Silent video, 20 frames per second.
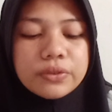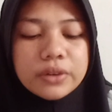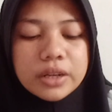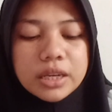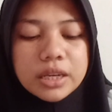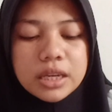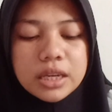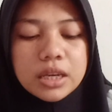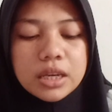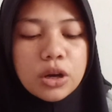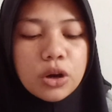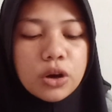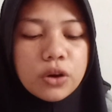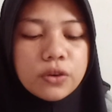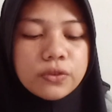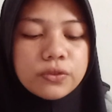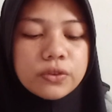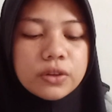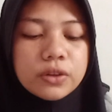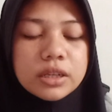free
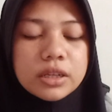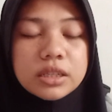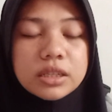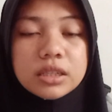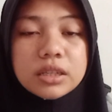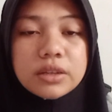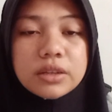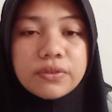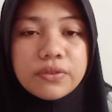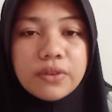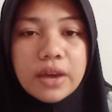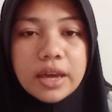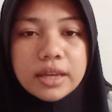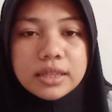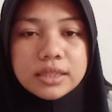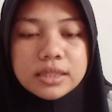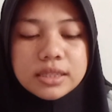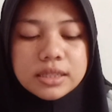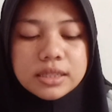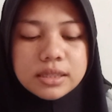of
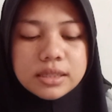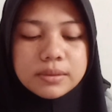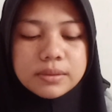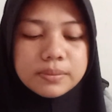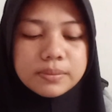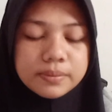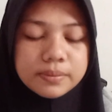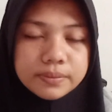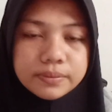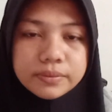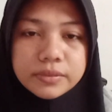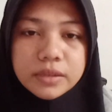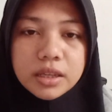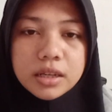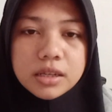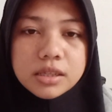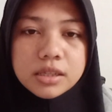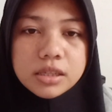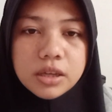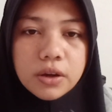defects.
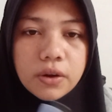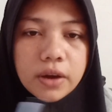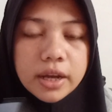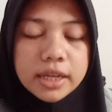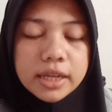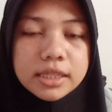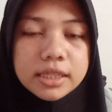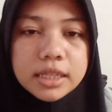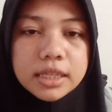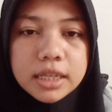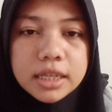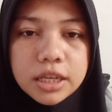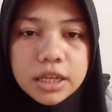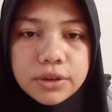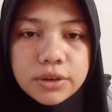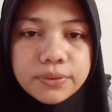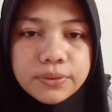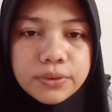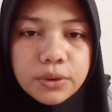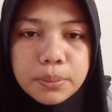So I think
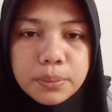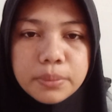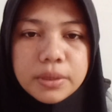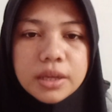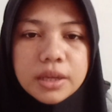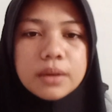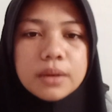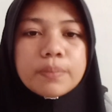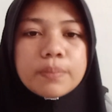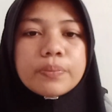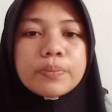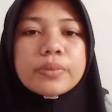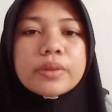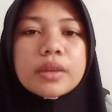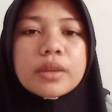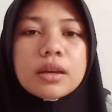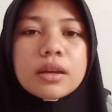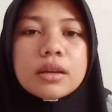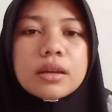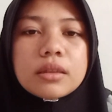enough from me.
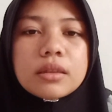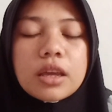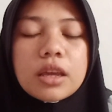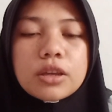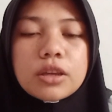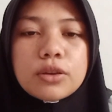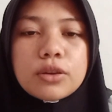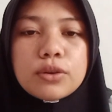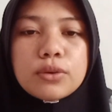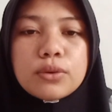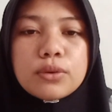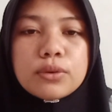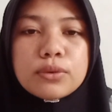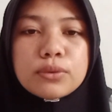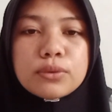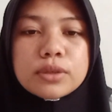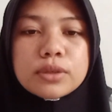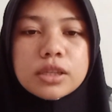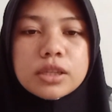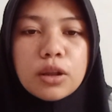Thank
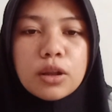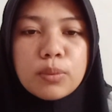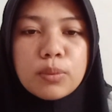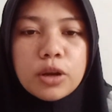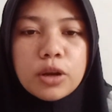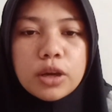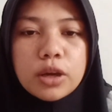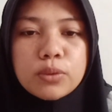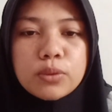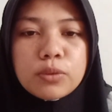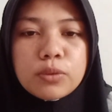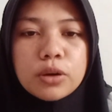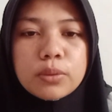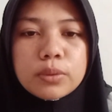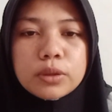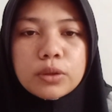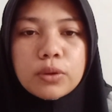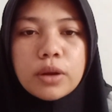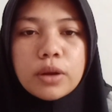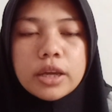you. Wassalamualaikum
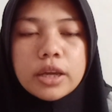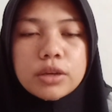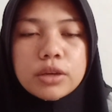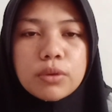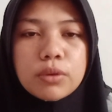warahmatullahi